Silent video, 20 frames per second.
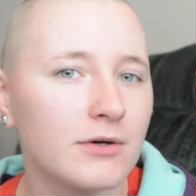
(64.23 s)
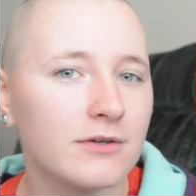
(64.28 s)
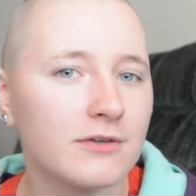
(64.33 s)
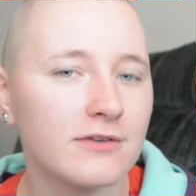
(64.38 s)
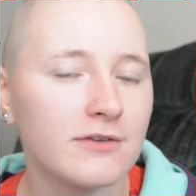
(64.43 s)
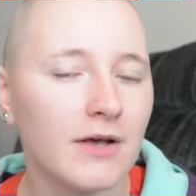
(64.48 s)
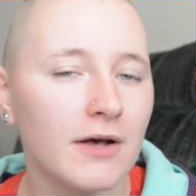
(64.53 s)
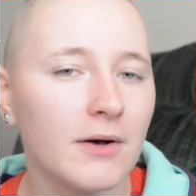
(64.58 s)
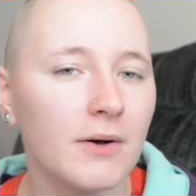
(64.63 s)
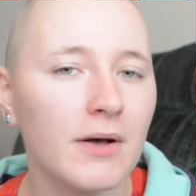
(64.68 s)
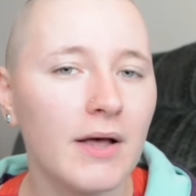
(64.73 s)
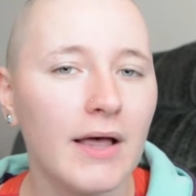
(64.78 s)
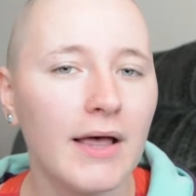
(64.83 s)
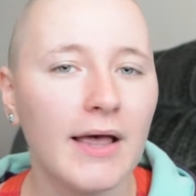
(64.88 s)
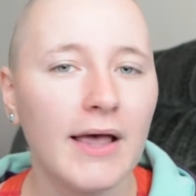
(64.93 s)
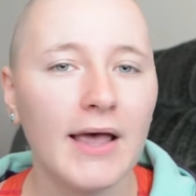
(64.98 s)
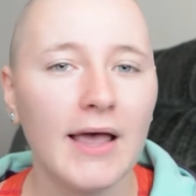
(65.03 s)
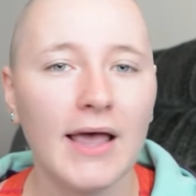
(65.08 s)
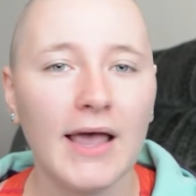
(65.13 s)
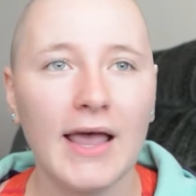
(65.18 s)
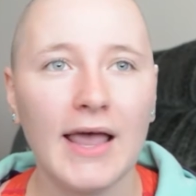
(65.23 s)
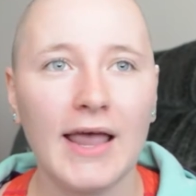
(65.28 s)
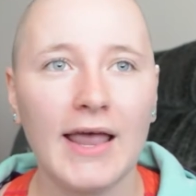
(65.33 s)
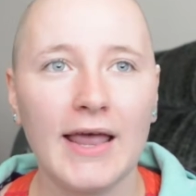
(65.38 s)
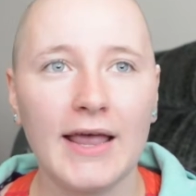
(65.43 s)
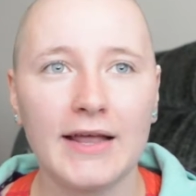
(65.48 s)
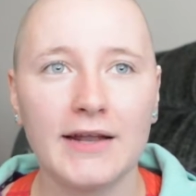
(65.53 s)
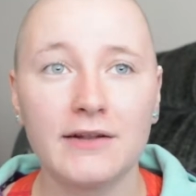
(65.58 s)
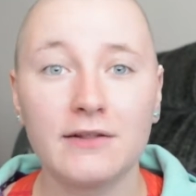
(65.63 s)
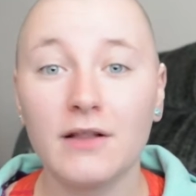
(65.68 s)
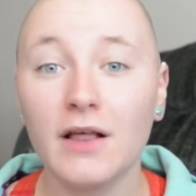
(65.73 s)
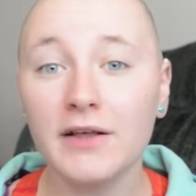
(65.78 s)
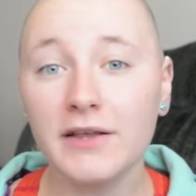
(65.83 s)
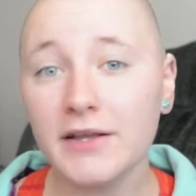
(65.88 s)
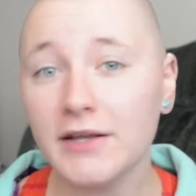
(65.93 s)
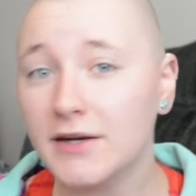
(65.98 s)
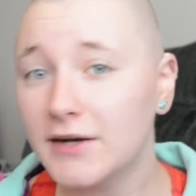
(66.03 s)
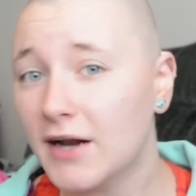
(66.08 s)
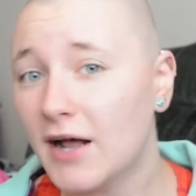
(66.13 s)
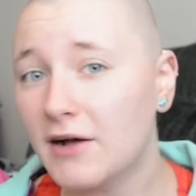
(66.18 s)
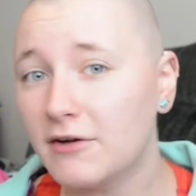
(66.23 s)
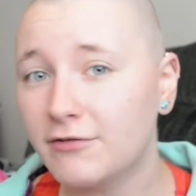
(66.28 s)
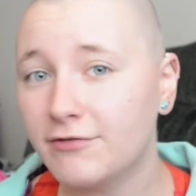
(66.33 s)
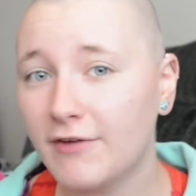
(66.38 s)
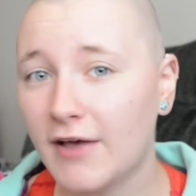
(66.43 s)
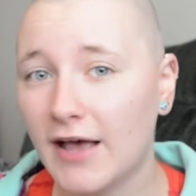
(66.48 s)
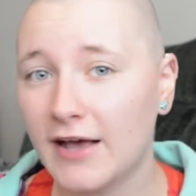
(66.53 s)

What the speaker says: more so, and lucky enough,